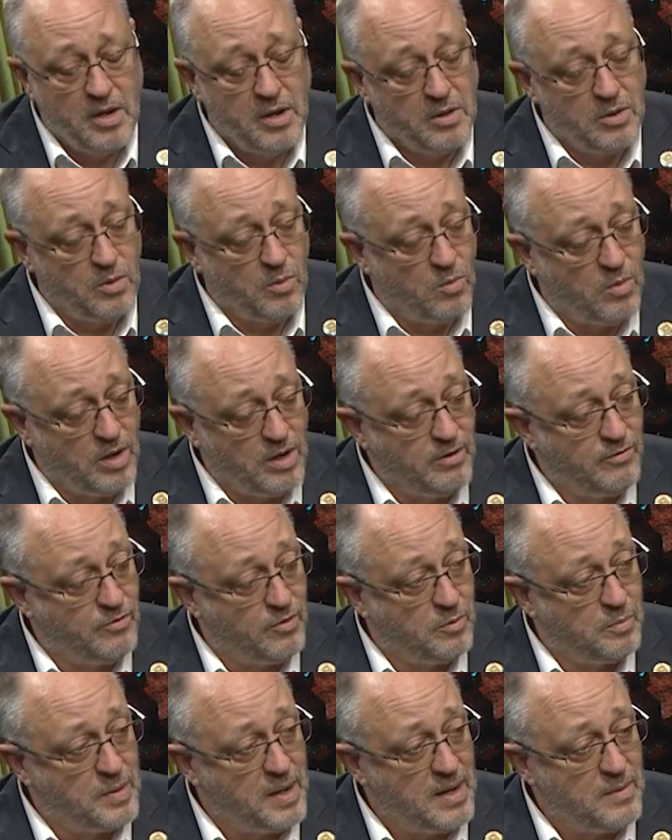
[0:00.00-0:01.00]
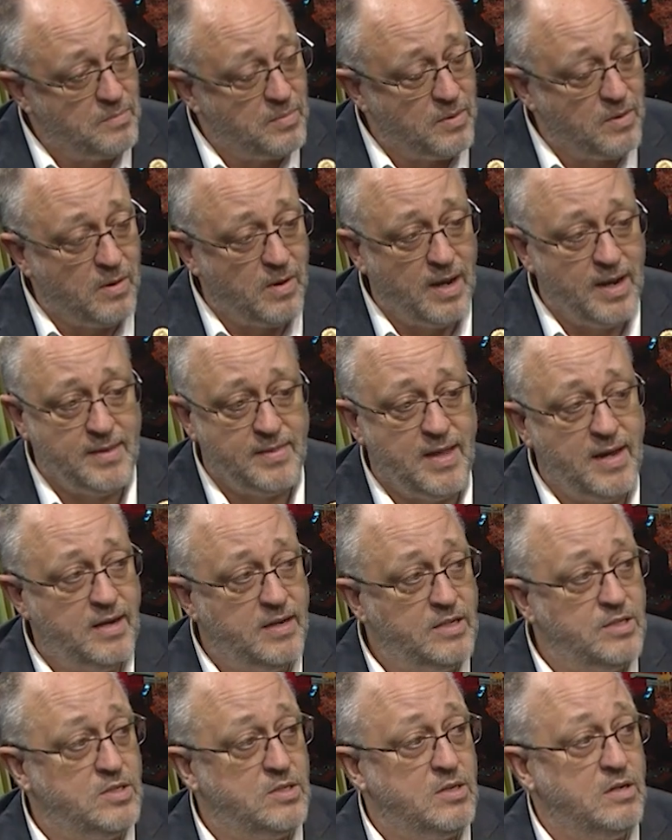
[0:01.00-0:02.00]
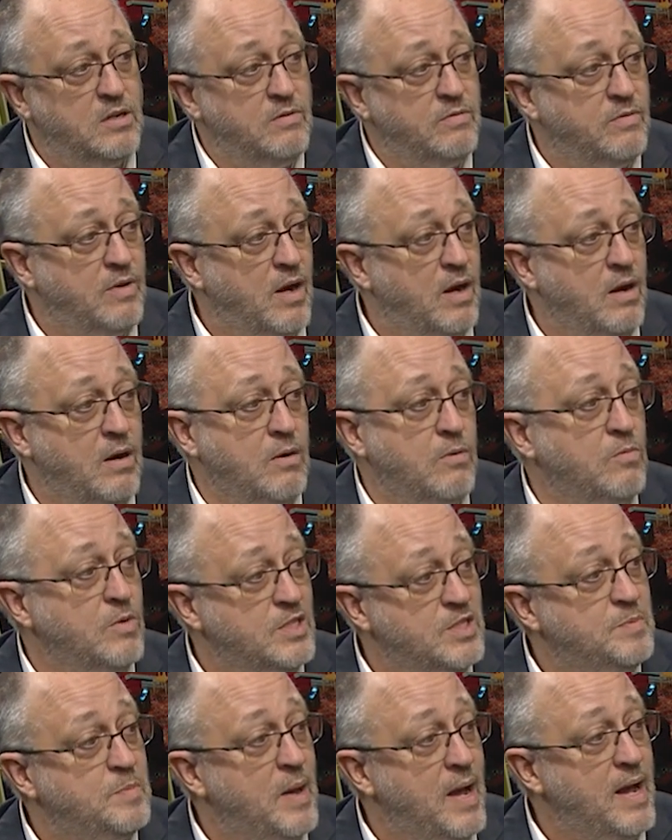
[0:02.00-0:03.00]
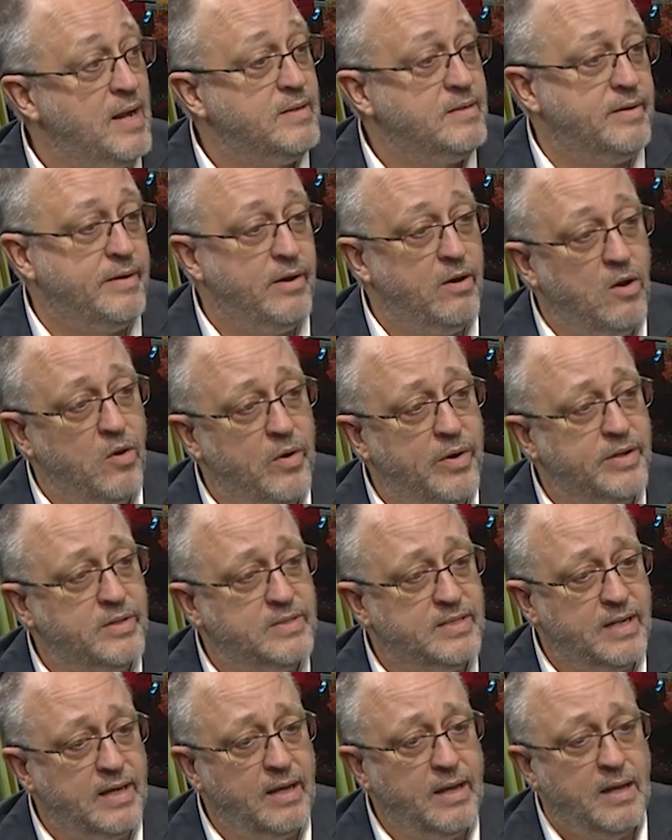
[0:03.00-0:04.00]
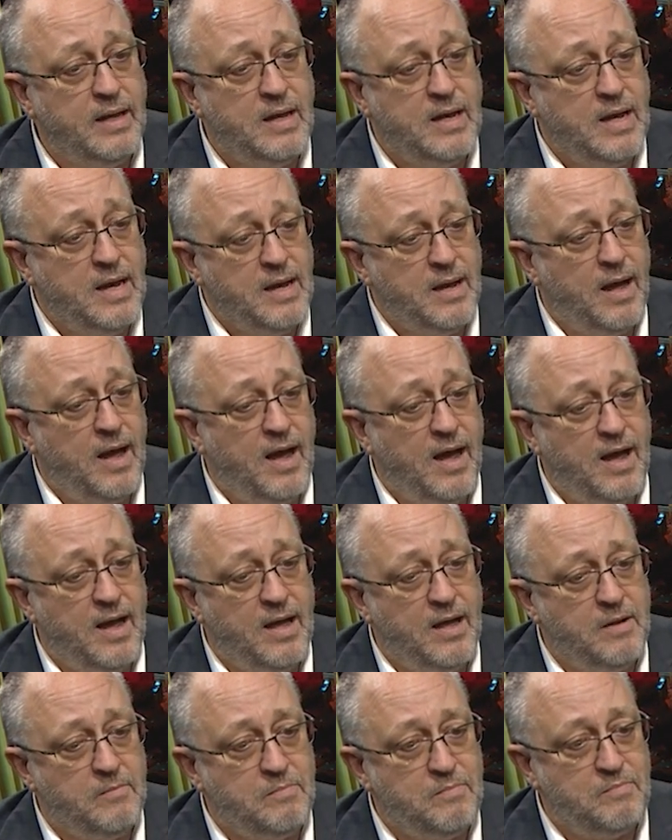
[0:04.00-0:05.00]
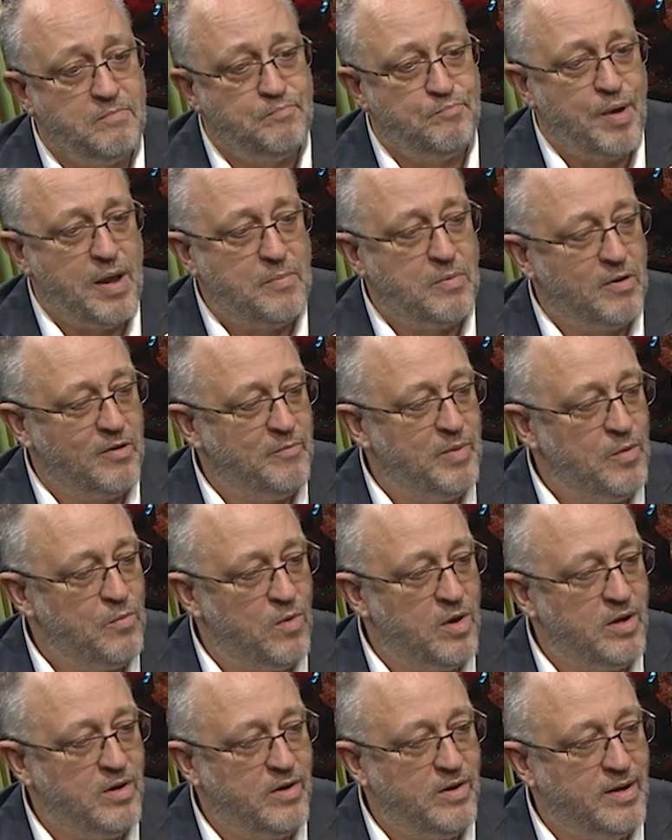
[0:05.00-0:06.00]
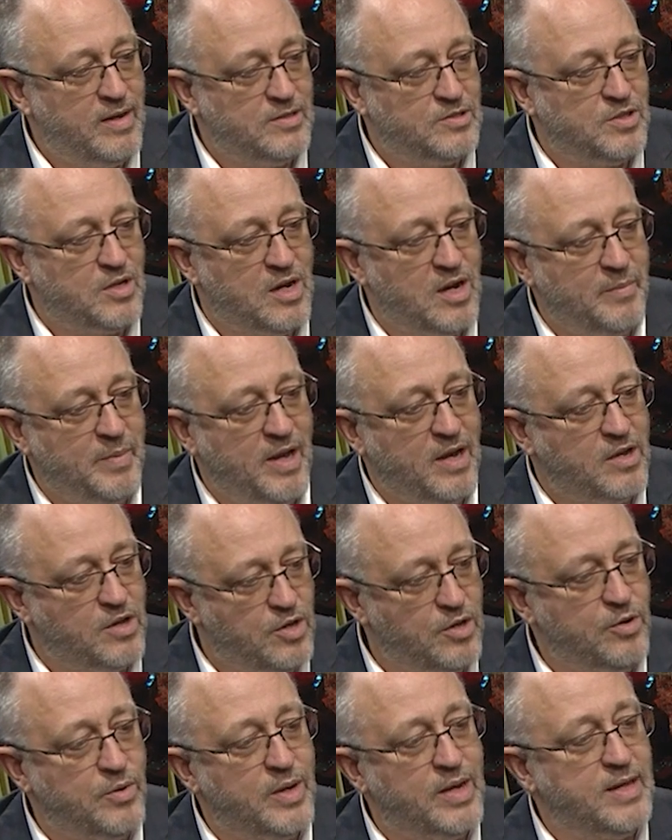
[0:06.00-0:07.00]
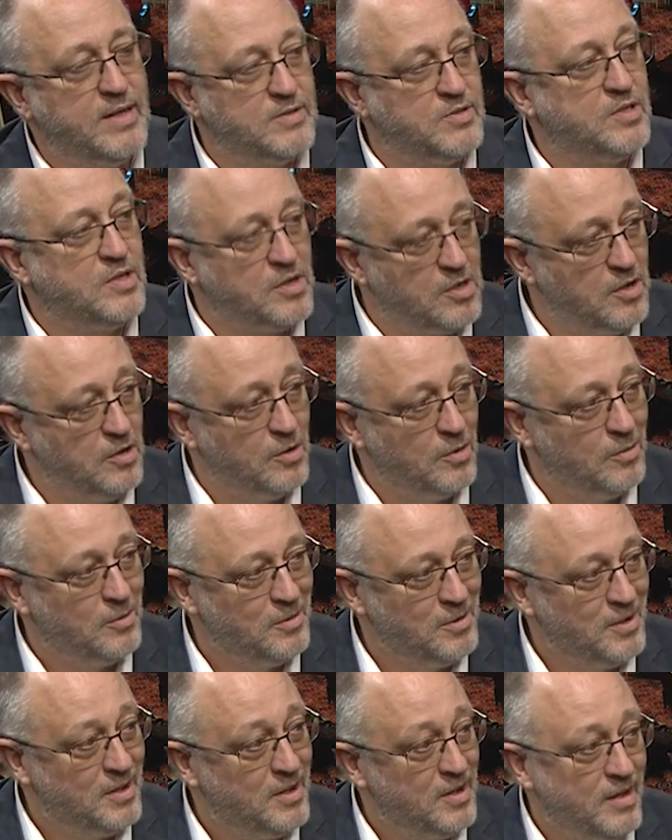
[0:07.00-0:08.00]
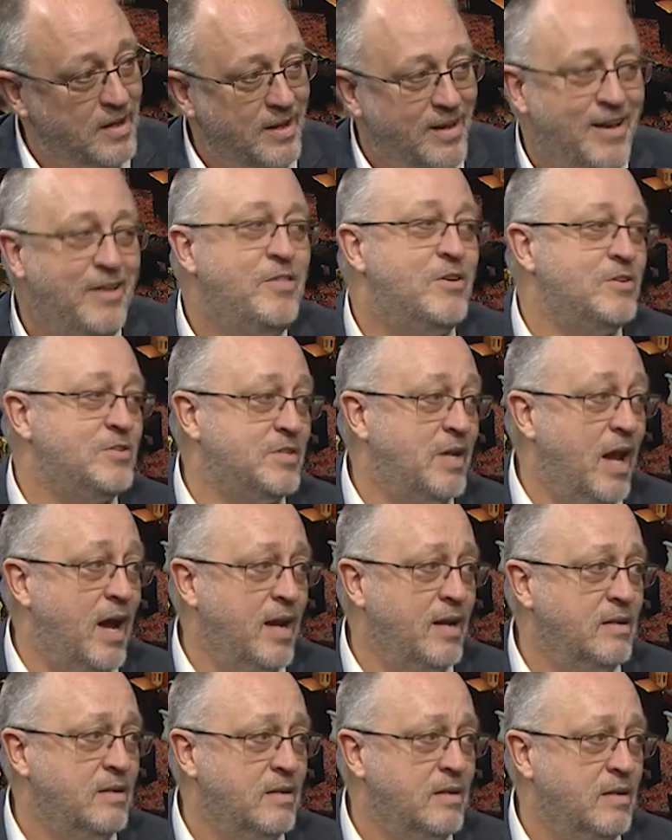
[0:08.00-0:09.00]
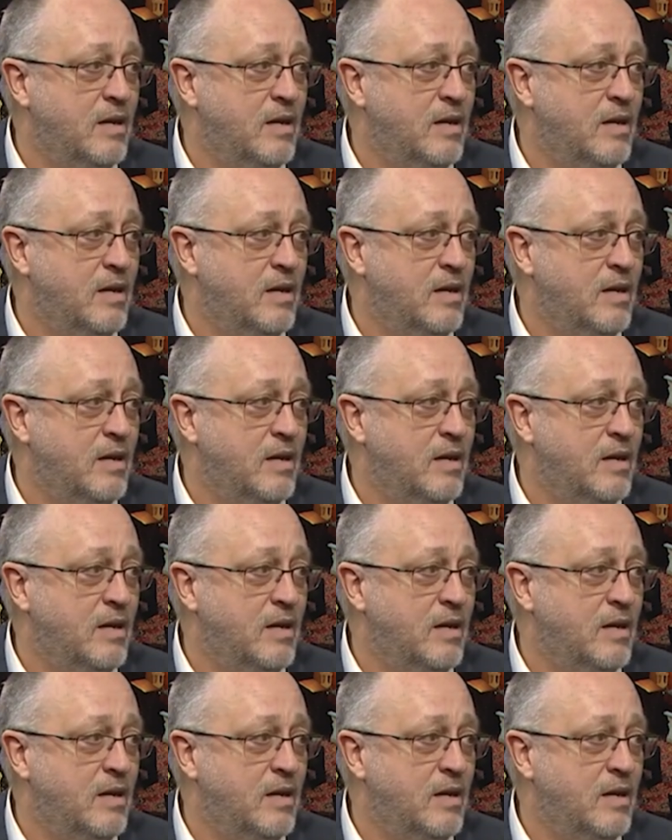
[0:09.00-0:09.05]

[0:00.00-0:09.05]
They're wonderful people and they deserve our respect and our loyalty. Uh, people have been wondering is there going to be a coup against the coup? And there's not.